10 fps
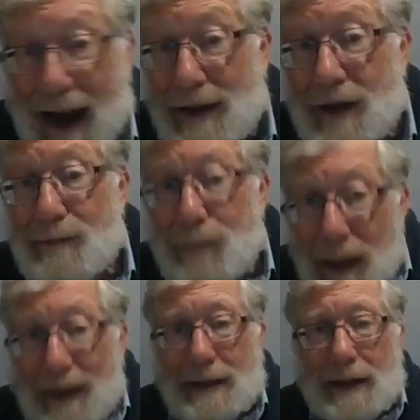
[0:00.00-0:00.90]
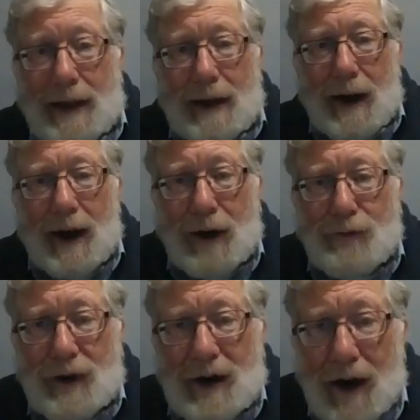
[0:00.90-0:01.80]
and complete
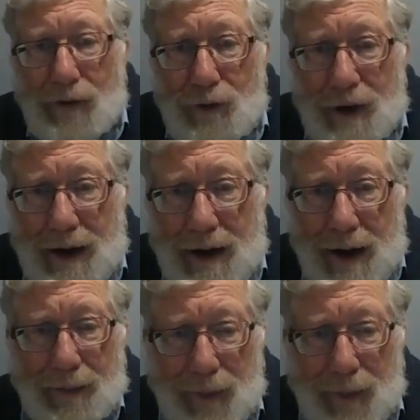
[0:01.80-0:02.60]
recovery,